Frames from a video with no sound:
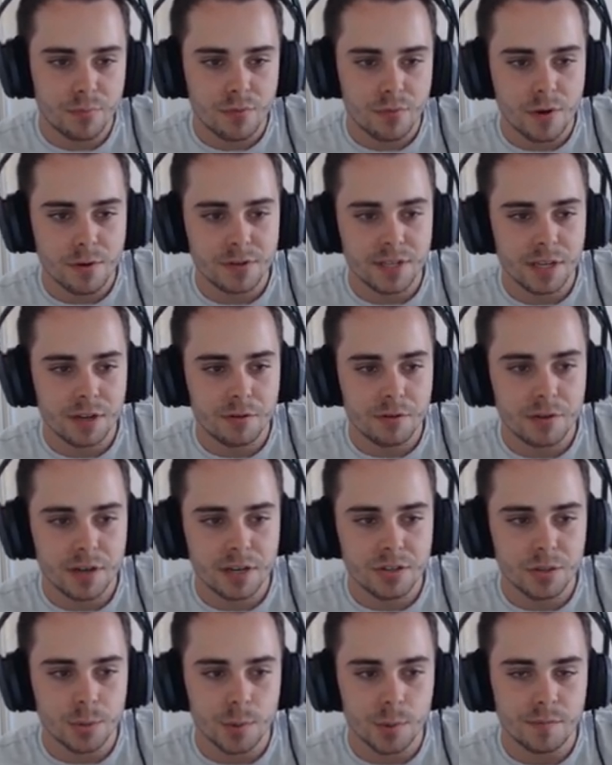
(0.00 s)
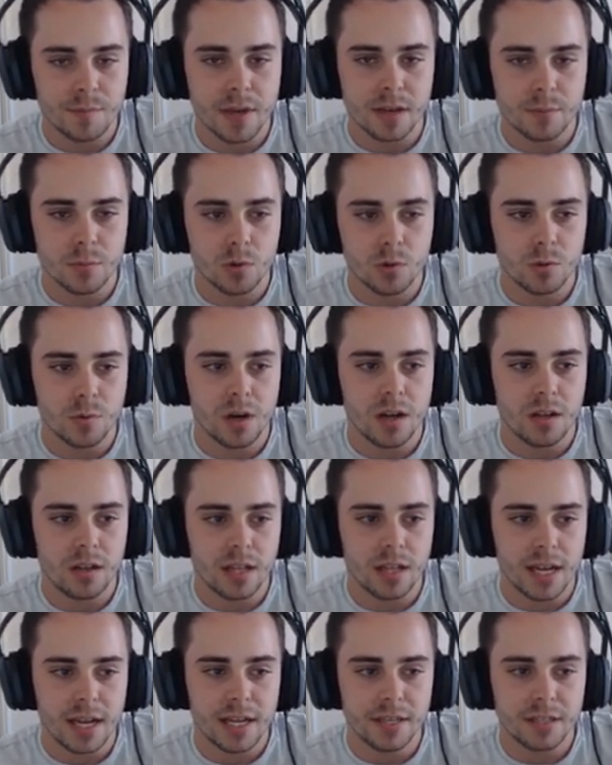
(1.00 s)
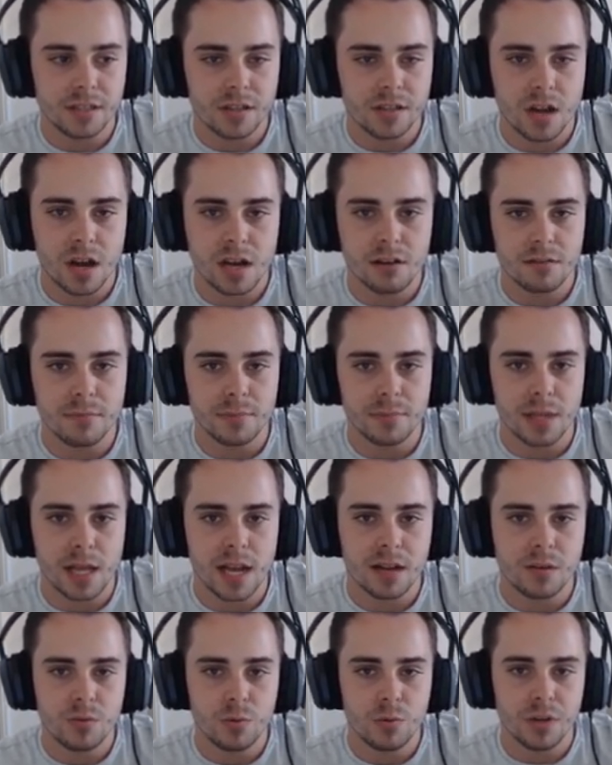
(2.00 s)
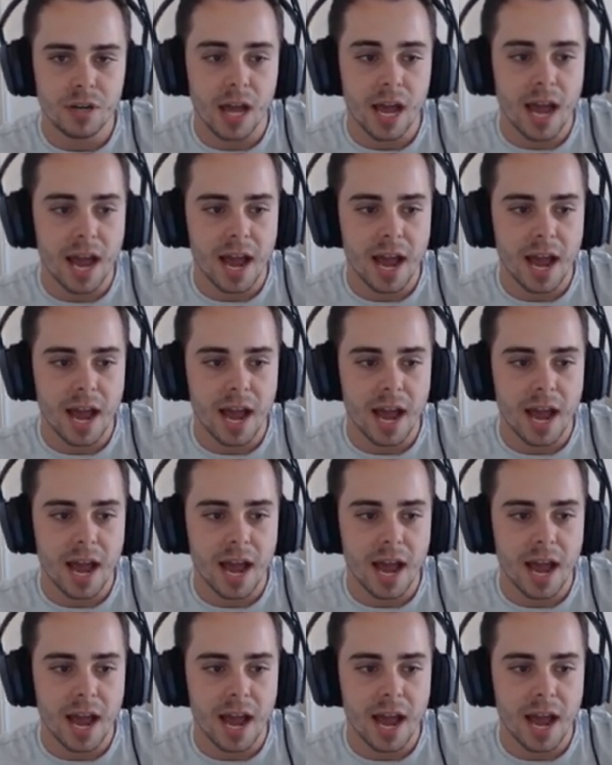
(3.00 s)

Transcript: Protean Greninja with Mega Mawile and Kyurem Black would